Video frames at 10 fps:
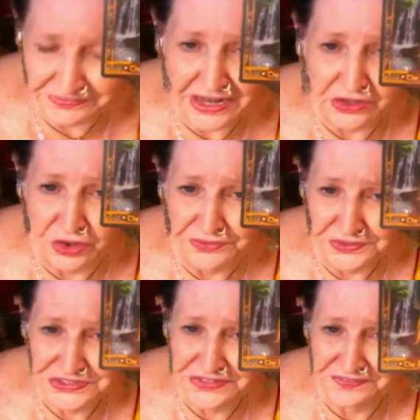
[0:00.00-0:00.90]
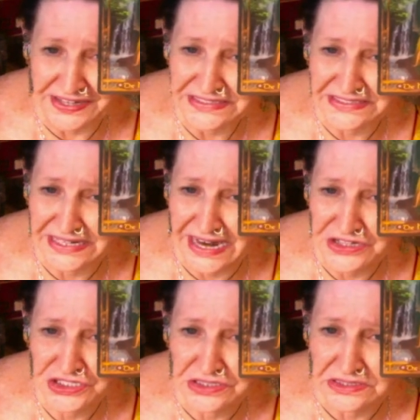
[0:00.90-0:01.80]
got all those
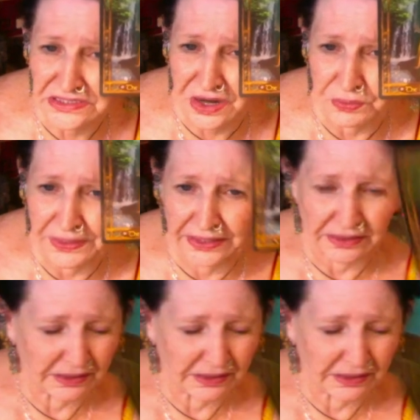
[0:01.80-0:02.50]
investigations going